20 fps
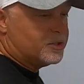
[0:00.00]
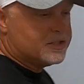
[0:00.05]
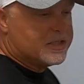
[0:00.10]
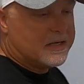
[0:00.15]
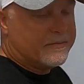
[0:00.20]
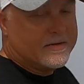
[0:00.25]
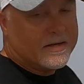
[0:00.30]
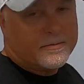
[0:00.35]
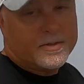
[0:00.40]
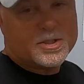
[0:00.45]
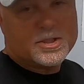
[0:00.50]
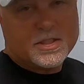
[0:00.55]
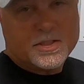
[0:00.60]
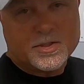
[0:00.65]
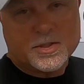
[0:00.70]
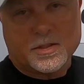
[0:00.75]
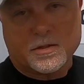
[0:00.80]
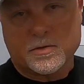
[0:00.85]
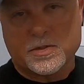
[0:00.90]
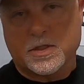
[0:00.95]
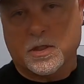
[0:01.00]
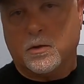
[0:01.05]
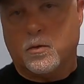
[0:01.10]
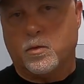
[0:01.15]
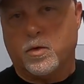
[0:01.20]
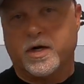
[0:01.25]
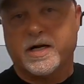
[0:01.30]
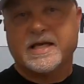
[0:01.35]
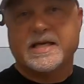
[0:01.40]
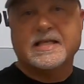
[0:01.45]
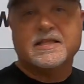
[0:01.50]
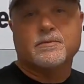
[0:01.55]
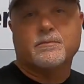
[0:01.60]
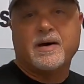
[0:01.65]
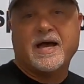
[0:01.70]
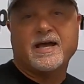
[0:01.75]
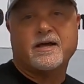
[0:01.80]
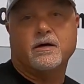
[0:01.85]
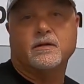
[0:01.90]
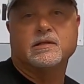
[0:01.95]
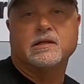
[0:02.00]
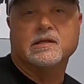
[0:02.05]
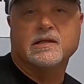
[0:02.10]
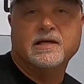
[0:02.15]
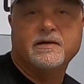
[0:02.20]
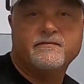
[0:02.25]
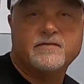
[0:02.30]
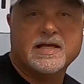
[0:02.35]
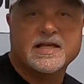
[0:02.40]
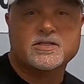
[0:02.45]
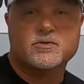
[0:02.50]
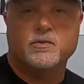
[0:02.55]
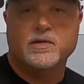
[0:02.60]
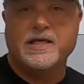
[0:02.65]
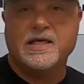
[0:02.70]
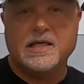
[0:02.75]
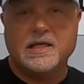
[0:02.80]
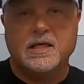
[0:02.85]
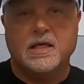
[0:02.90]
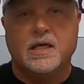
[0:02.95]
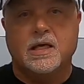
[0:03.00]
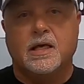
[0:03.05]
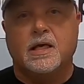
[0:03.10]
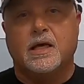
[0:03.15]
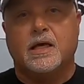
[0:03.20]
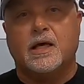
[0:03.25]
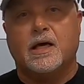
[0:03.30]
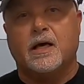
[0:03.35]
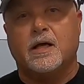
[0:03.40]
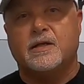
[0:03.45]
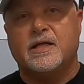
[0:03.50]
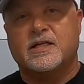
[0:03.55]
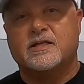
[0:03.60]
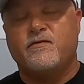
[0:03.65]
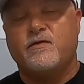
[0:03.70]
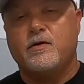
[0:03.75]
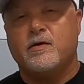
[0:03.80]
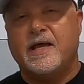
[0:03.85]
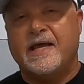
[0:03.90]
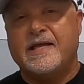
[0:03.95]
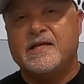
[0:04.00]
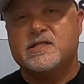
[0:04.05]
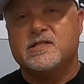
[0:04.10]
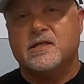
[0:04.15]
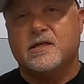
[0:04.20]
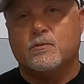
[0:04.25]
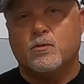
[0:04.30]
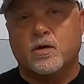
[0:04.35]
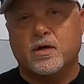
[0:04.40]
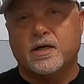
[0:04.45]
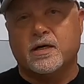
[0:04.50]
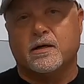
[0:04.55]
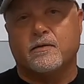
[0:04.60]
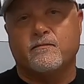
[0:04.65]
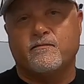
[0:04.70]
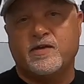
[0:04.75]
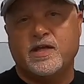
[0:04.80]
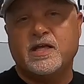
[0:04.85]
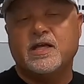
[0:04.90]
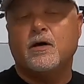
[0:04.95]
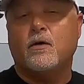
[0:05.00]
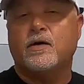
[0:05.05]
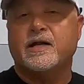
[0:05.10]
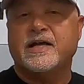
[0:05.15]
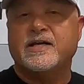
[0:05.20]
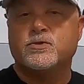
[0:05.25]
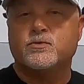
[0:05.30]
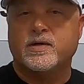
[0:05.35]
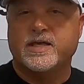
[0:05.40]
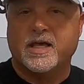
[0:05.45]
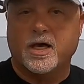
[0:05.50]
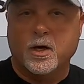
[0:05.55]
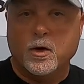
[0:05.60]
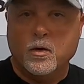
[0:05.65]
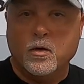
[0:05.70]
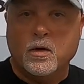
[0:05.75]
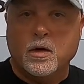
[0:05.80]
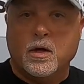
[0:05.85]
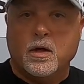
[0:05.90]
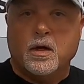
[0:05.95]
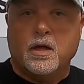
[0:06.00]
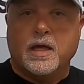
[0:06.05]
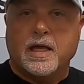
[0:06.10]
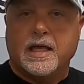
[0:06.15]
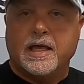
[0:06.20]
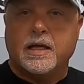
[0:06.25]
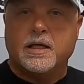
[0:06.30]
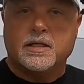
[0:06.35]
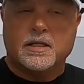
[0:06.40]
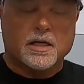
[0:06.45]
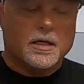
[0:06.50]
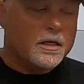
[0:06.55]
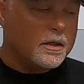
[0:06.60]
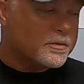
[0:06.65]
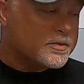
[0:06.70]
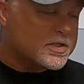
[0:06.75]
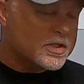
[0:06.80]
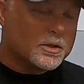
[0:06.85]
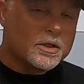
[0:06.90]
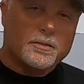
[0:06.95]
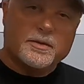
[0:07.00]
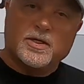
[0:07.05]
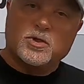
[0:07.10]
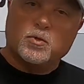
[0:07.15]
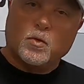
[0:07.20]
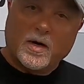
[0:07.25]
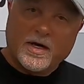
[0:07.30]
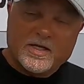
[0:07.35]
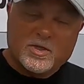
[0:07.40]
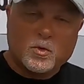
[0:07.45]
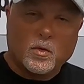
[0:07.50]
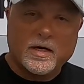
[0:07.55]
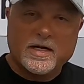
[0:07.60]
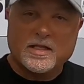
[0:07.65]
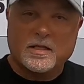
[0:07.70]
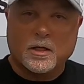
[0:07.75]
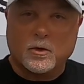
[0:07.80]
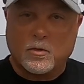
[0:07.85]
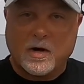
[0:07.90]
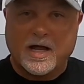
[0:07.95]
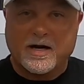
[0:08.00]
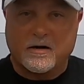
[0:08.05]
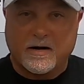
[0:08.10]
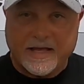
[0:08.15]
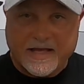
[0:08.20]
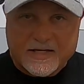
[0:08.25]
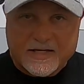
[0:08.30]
your job that much easier. So we're going to get the bike on the lift next week, next few days, and we're going to video it as we go. And so it's going to be a 2020 Lowrider